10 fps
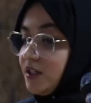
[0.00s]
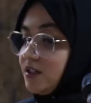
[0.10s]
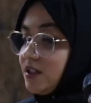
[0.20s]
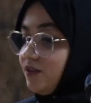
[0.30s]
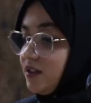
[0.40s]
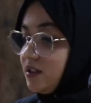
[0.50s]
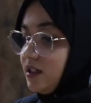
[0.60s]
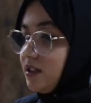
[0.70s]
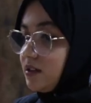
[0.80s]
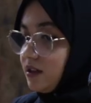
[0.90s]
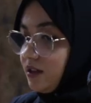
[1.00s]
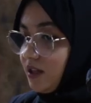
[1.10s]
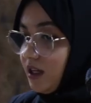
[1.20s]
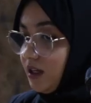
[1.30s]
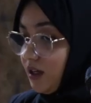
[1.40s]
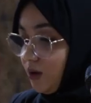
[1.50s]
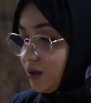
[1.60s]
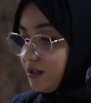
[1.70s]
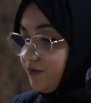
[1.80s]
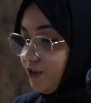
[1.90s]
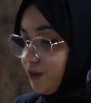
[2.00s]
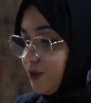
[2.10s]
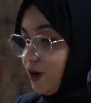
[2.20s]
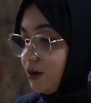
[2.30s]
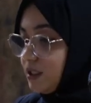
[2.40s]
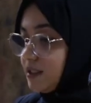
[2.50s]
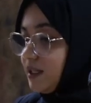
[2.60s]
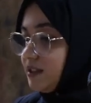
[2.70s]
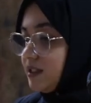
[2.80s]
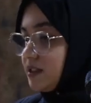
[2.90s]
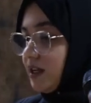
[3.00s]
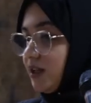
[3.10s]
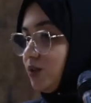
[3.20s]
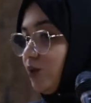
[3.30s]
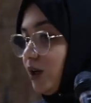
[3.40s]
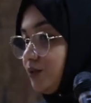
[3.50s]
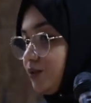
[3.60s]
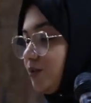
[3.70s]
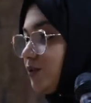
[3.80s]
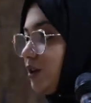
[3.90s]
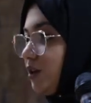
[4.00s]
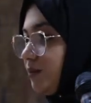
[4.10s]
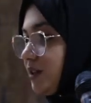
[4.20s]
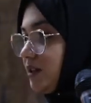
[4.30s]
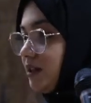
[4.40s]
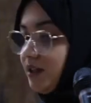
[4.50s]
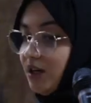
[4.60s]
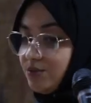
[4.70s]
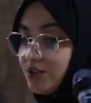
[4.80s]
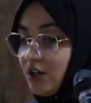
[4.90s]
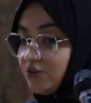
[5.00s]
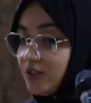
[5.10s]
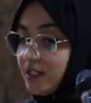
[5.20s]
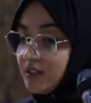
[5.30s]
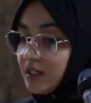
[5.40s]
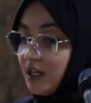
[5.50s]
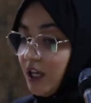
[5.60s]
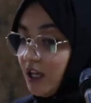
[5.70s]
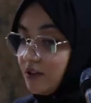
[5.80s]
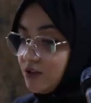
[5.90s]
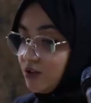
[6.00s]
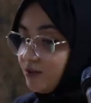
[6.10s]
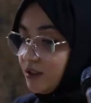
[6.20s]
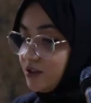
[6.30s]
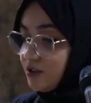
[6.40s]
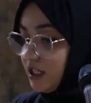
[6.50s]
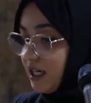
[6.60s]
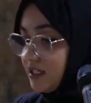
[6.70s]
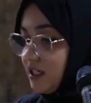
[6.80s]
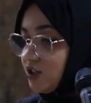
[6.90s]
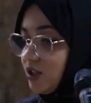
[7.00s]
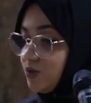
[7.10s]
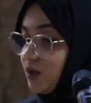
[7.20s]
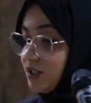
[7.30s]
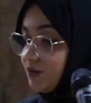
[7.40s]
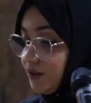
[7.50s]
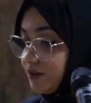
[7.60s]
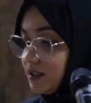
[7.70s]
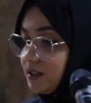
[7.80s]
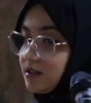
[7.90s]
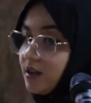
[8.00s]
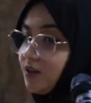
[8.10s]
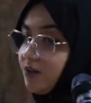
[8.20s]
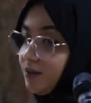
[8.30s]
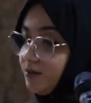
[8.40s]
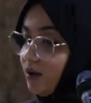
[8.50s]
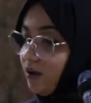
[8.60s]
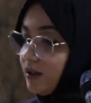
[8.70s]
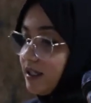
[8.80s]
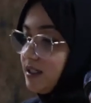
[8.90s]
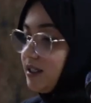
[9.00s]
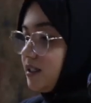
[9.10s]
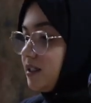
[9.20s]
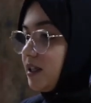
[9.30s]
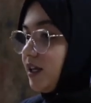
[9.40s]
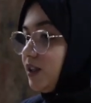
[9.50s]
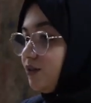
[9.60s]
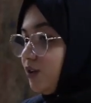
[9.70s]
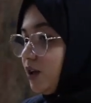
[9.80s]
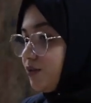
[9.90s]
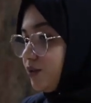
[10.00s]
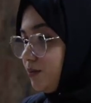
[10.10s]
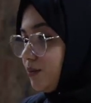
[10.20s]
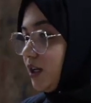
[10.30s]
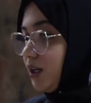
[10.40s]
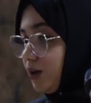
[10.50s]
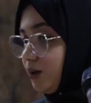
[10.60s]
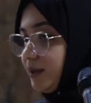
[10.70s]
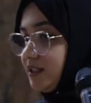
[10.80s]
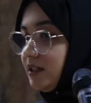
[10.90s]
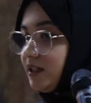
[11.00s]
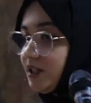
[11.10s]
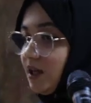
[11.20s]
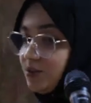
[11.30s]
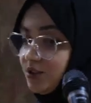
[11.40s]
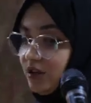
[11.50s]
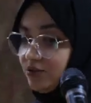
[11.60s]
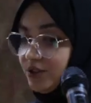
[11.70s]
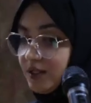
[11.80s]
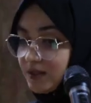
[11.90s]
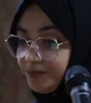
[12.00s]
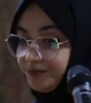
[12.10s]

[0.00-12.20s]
17 from the old studies and 1 from the low-middle income countries. Instrument sterilizations was 50 from the older studies and the 4 from the low-middle income countries.